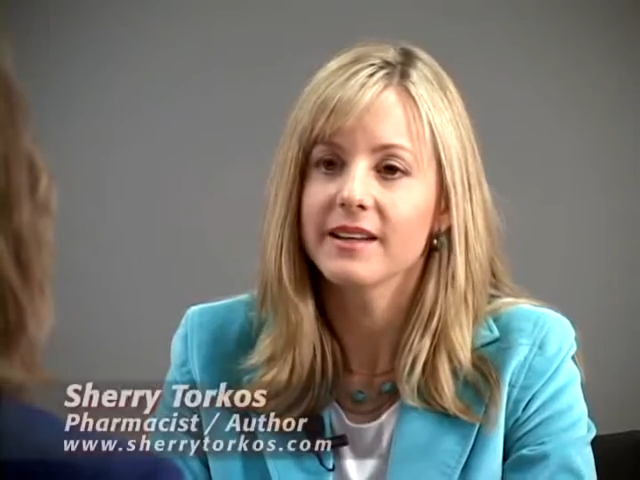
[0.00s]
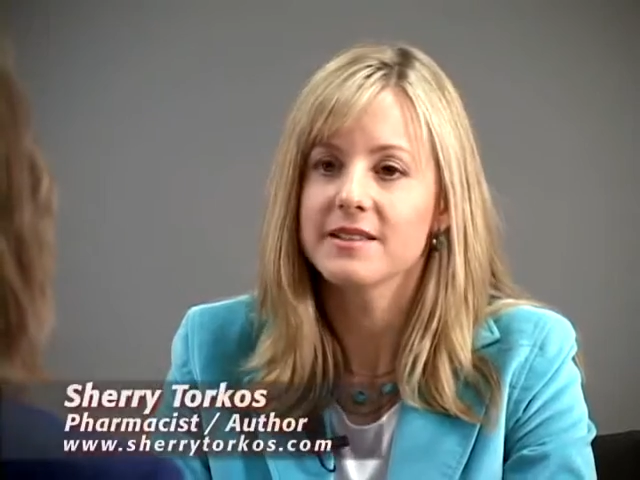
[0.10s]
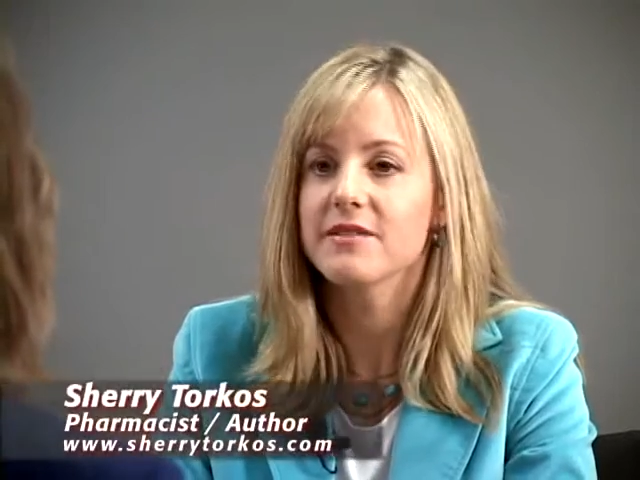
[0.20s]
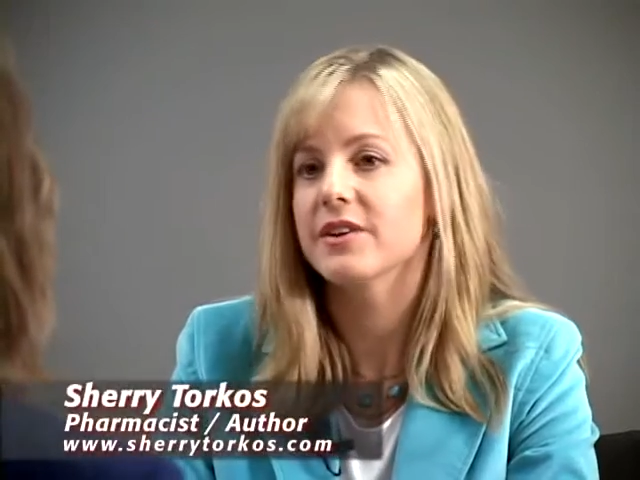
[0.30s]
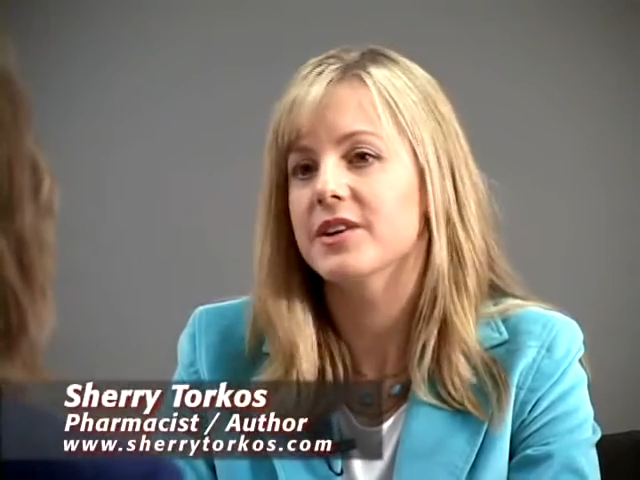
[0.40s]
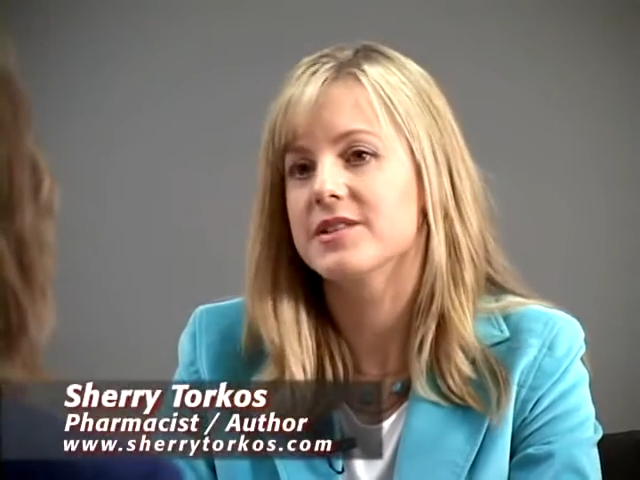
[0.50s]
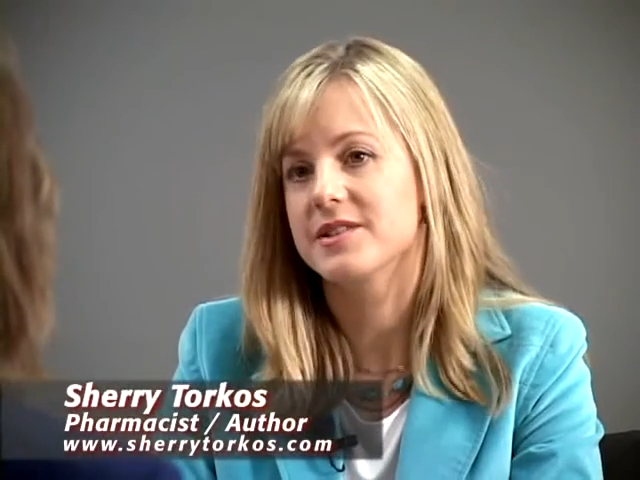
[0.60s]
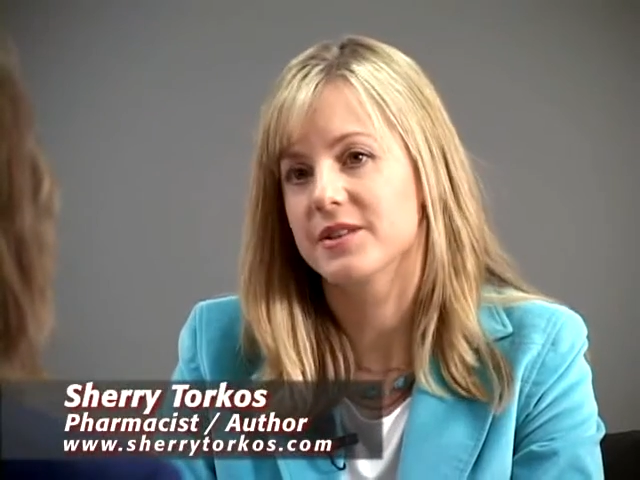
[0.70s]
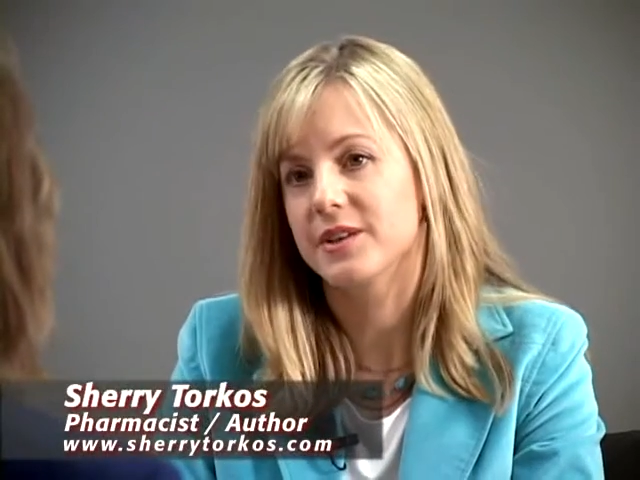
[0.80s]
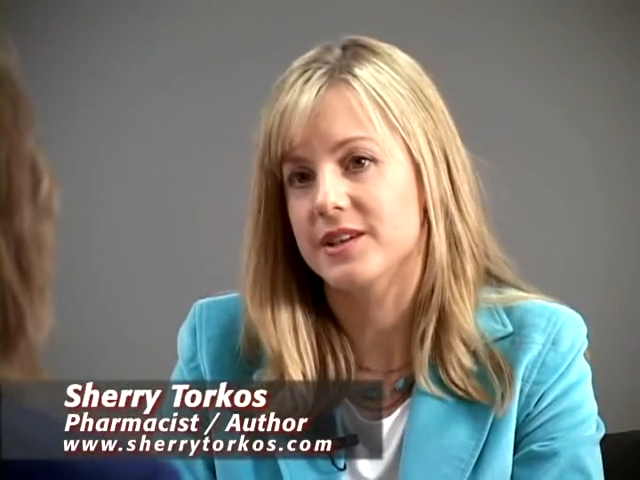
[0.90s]
Yeah, it's a very
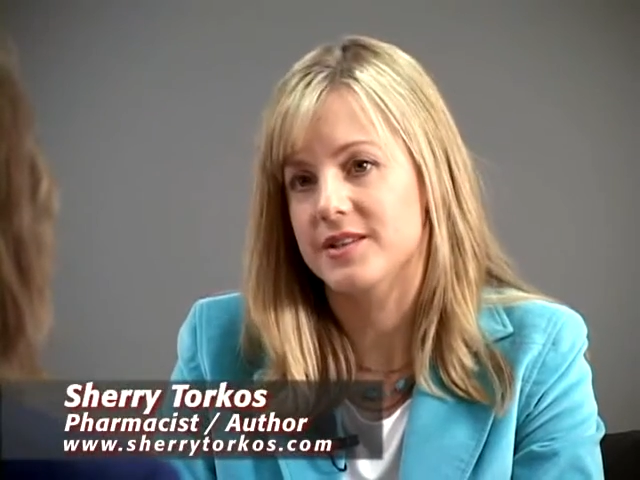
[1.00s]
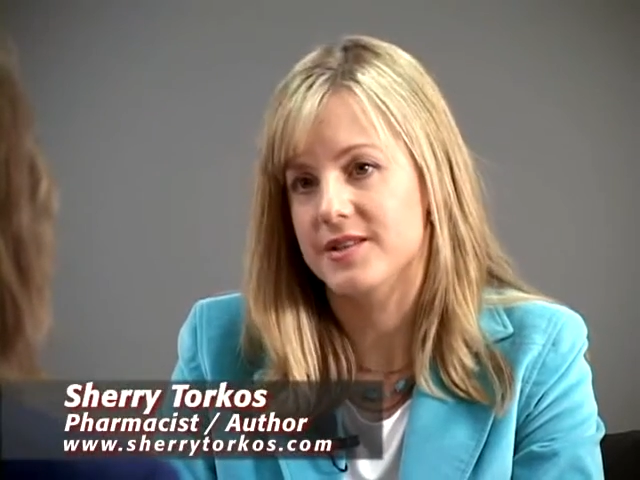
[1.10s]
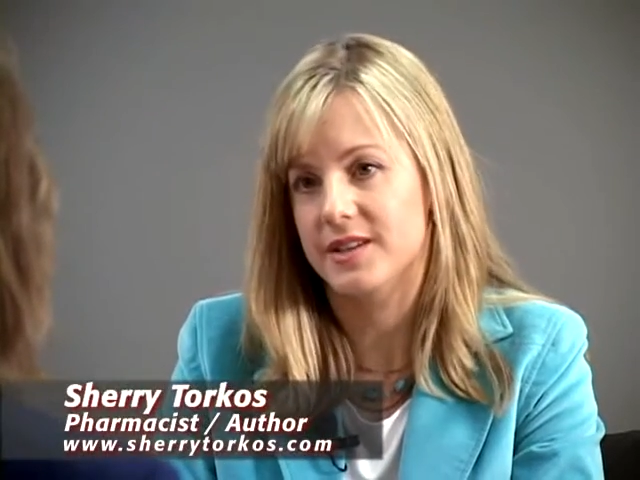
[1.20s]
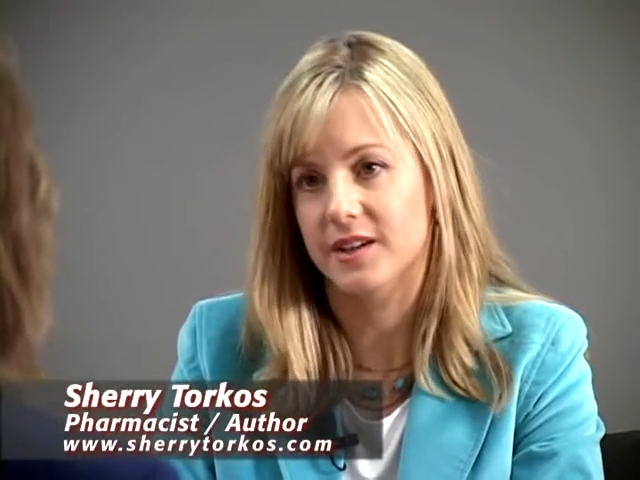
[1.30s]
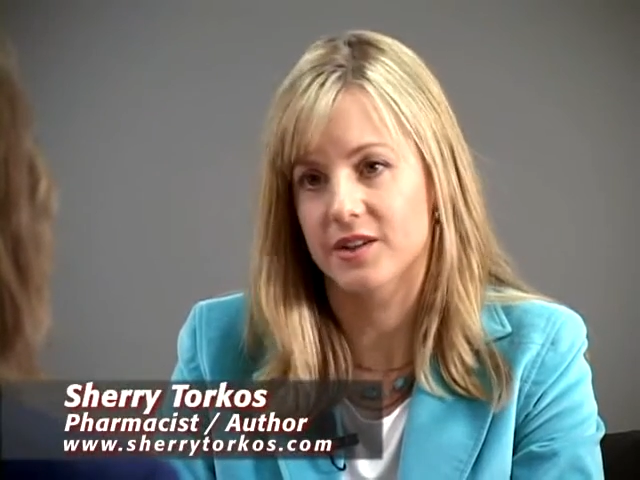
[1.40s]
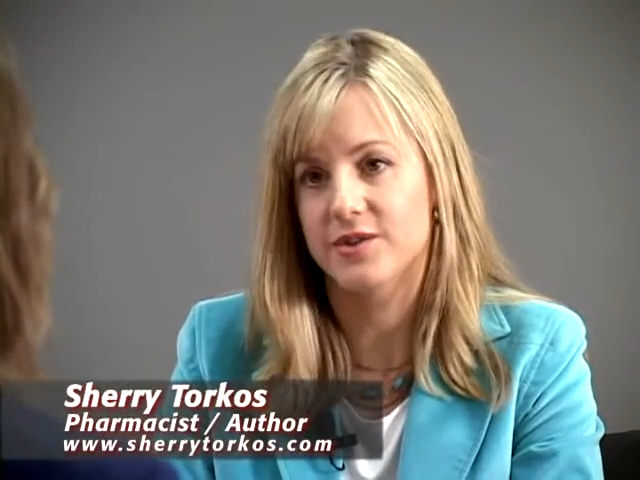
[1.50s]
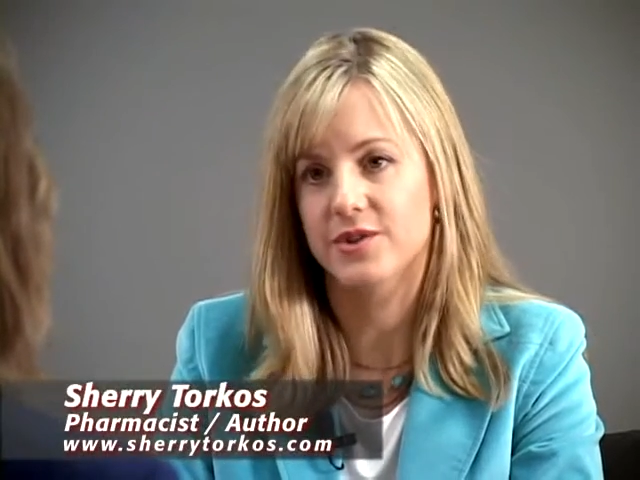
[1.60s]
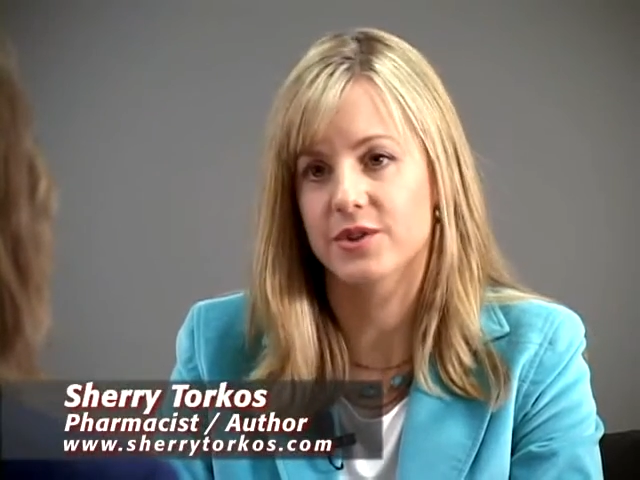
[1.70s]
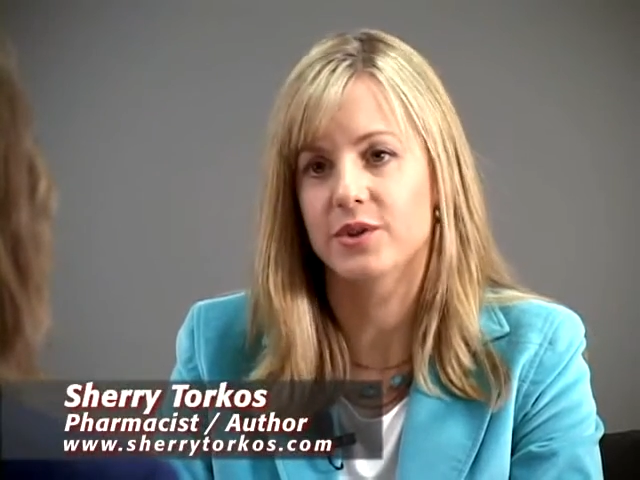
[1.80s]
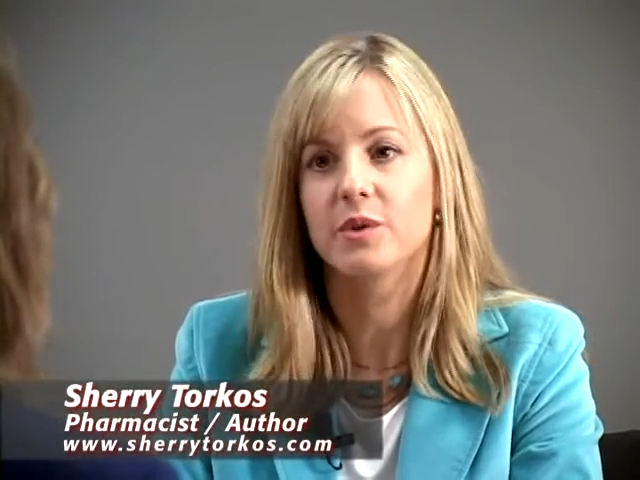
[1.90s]
serious uh,
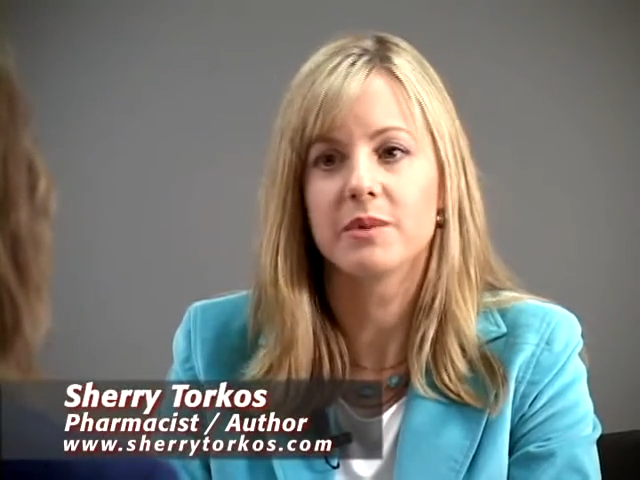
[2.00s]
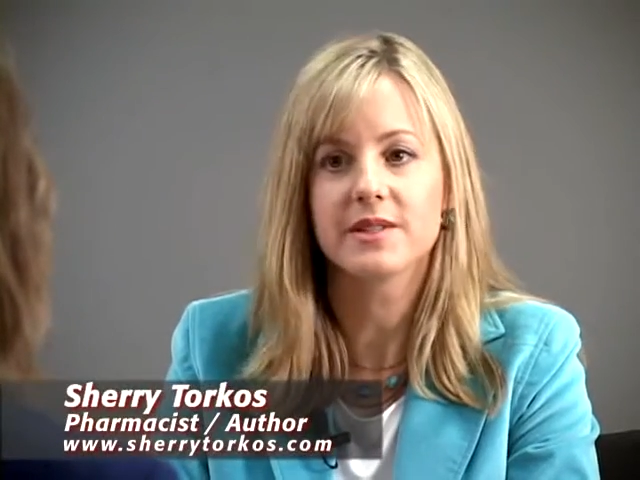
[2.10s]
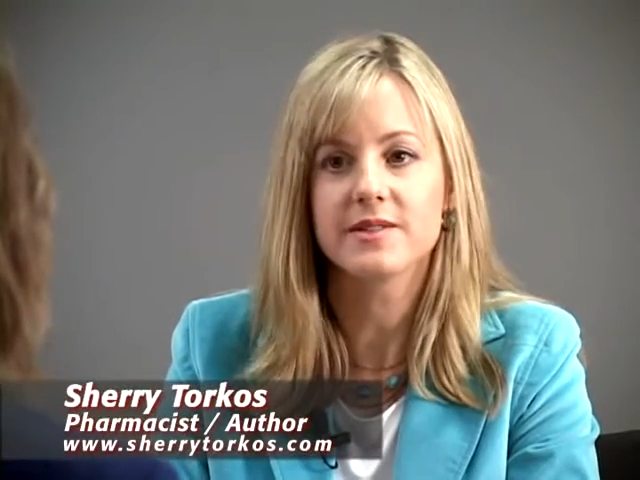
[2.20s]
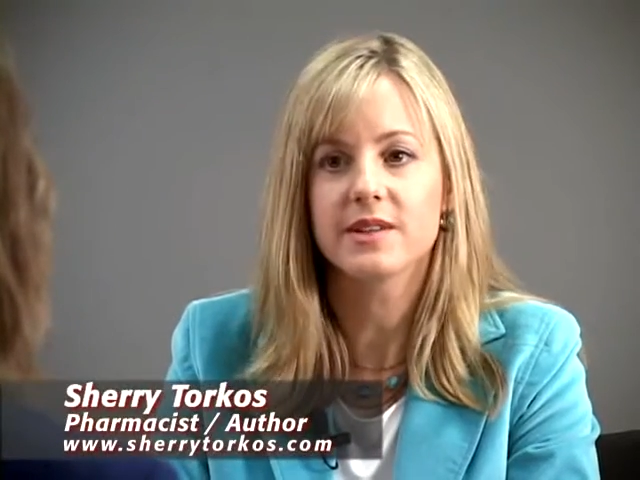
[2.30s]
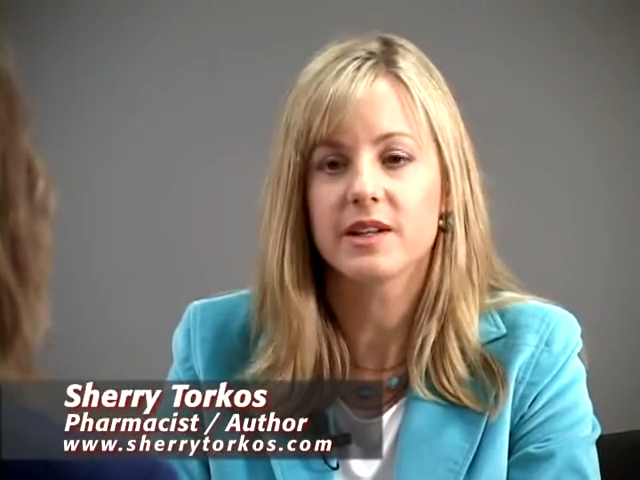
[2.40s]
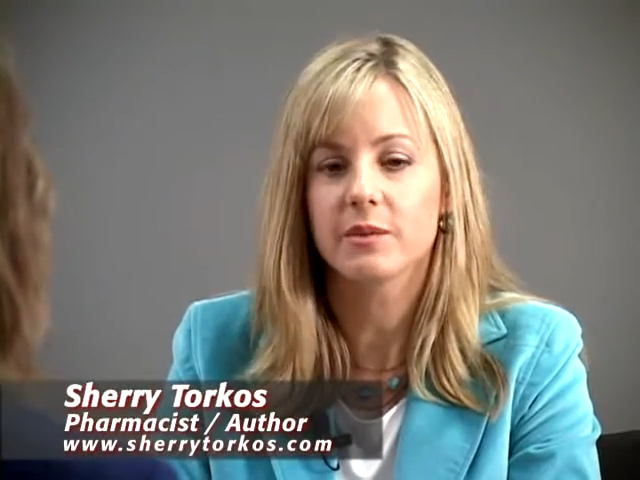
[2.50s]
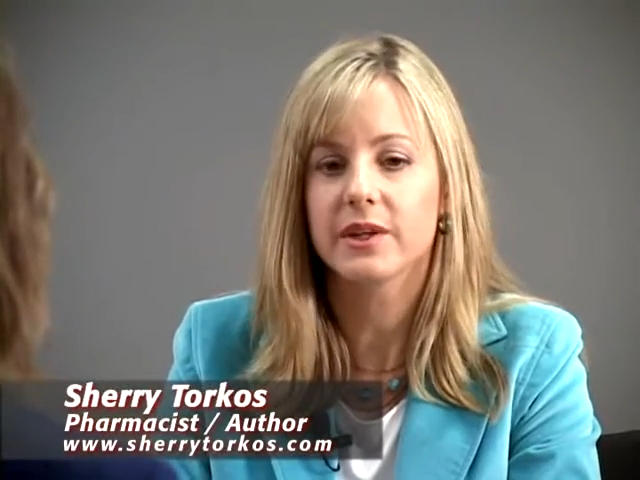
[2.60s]
concern, obesity.